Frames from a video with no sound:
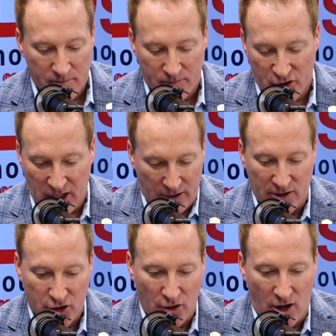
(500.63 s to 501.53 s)

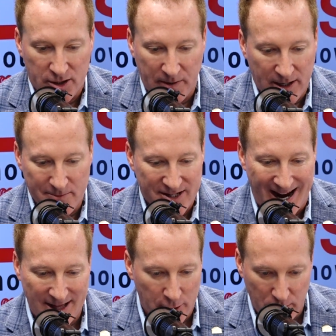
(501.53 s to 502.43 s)
secret sauce becomes
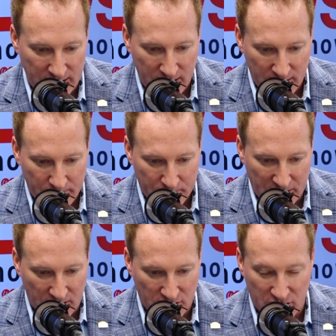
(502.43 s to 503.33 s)
diluted
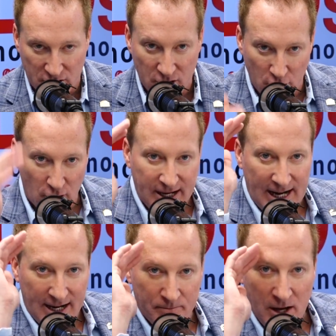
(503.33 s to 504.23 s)
because you're just
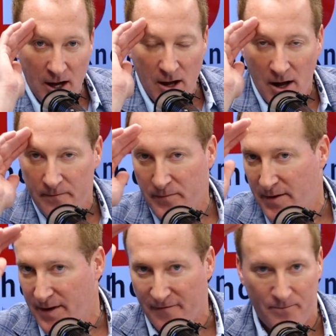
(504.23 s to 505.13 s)
looking
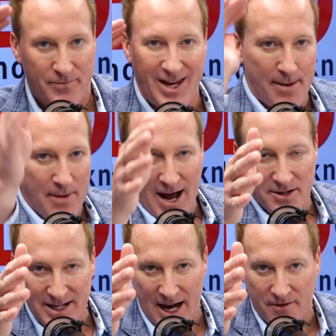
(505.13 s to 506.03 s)
10
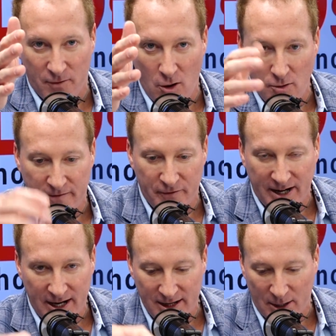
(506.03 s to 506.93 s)
miles down the road and
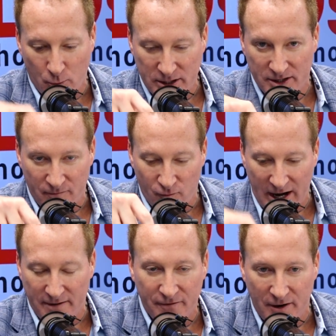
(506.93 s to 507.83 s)
forgetting like what's
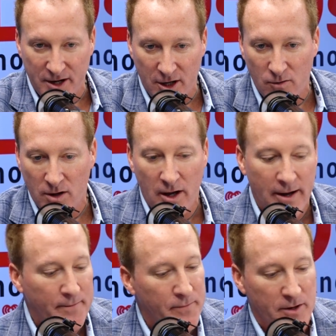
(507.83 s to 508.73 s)
right in front of you,
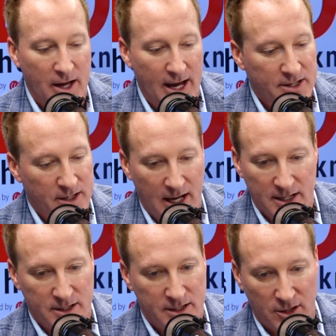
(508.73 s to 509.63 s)

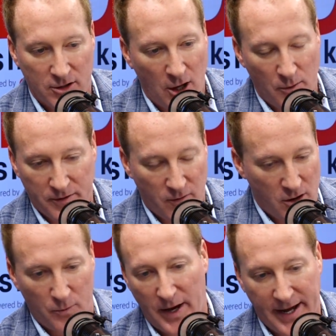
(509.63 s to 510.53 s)
you're going the
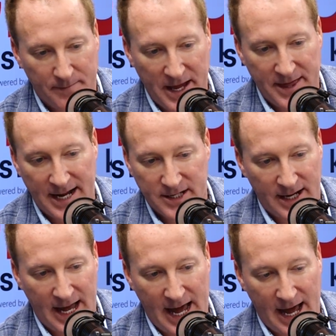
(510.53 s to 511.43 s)
wrong way. And that's going
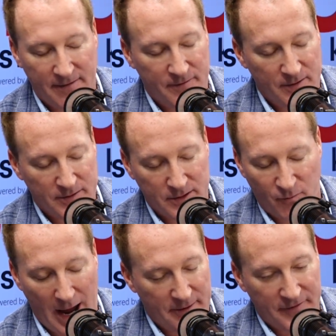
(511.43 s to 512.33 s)
to have
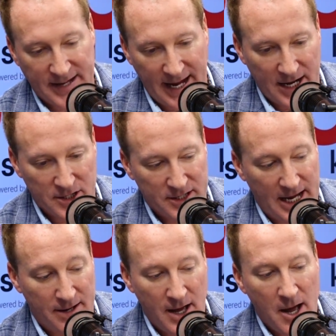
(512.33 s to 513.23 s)
ramifications that